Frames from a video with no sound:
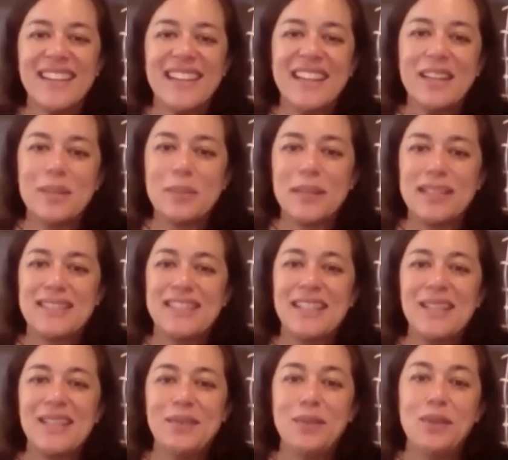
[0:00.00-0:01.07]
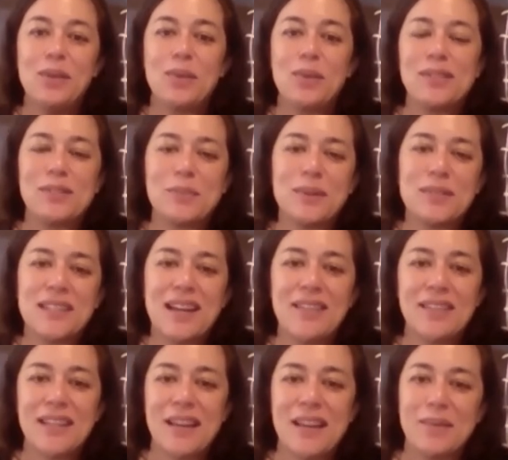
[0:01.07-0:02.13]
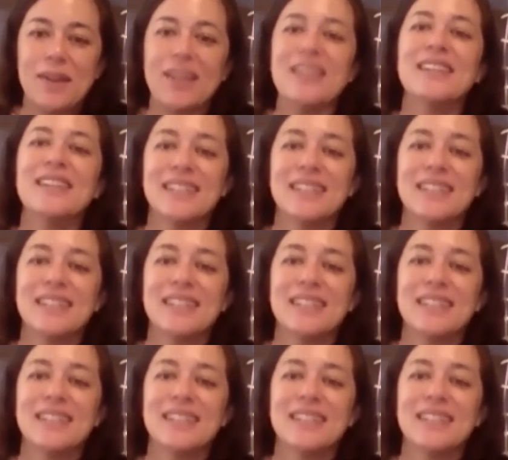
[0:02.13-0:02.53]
in a place that you knew you weren't supposed to have a camera